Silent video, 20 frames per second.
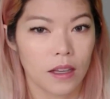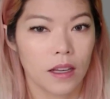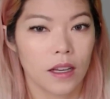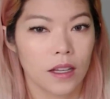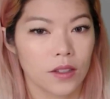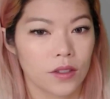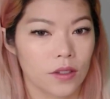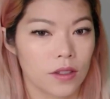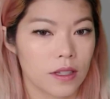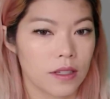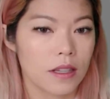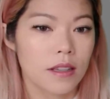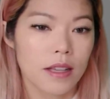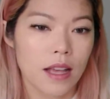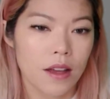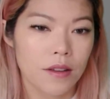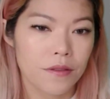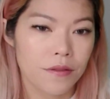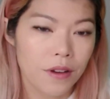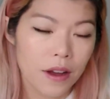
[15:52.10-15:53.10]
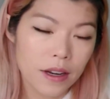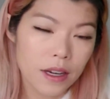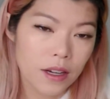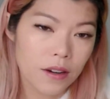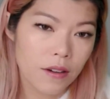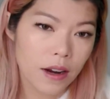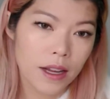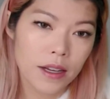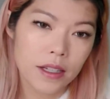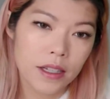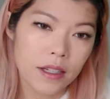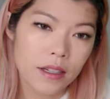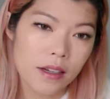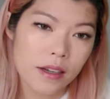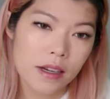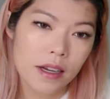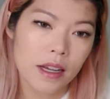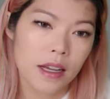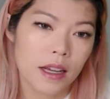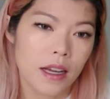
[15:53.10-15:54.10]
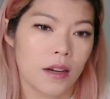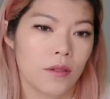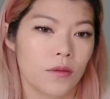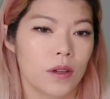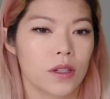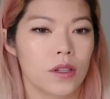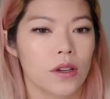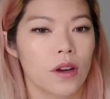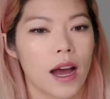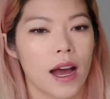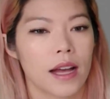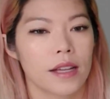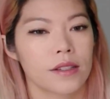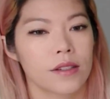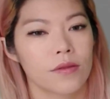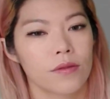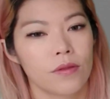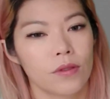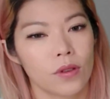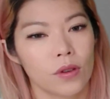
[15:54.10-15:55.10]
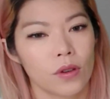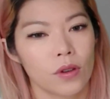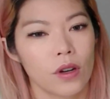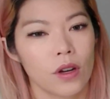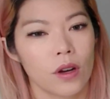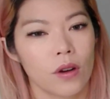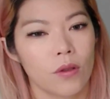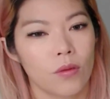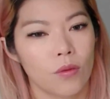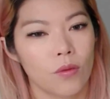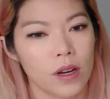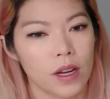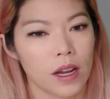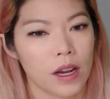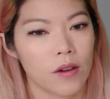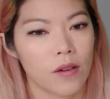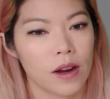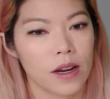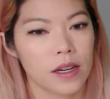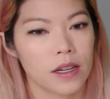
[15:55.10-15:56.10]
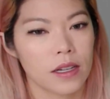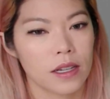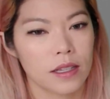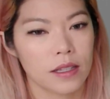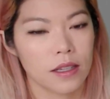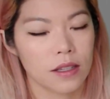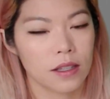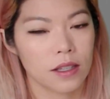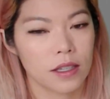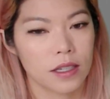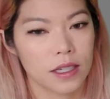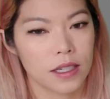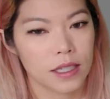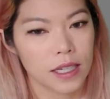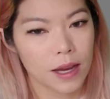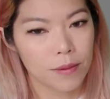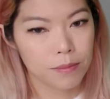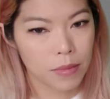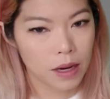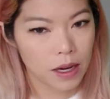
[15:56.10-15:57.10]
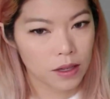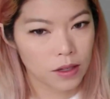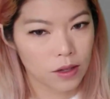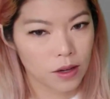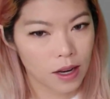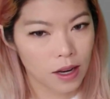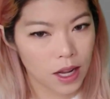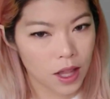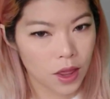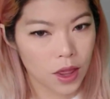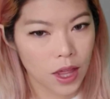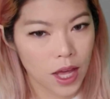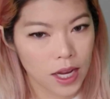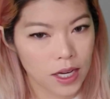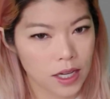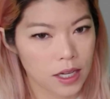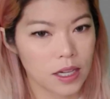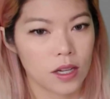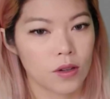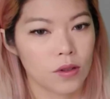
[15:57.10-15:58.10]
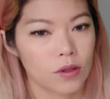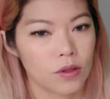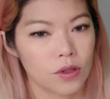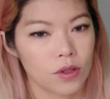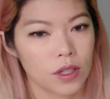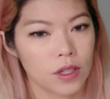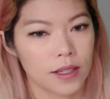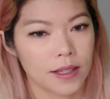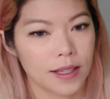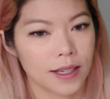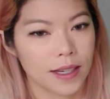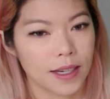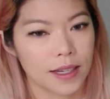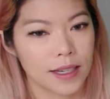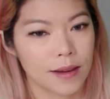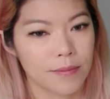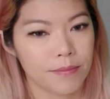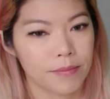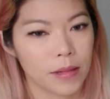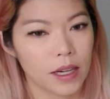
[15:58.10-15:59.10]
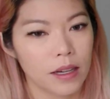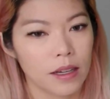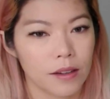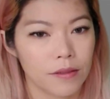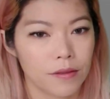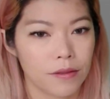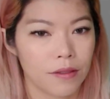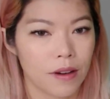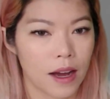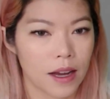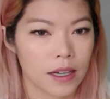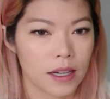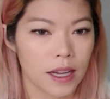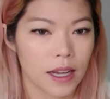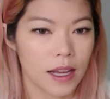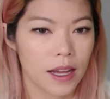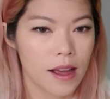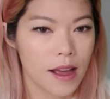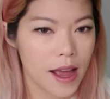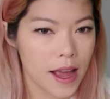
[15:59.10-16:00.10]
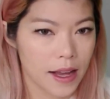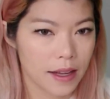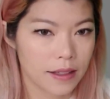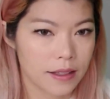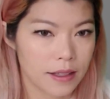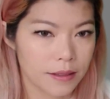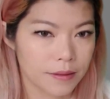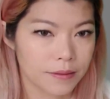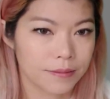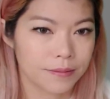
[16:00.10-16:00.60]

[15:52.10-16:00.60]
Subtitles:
So this is how you find the gradient. And when you're asked for when the gradient is a certain number, you let that equal to the certain number and find x.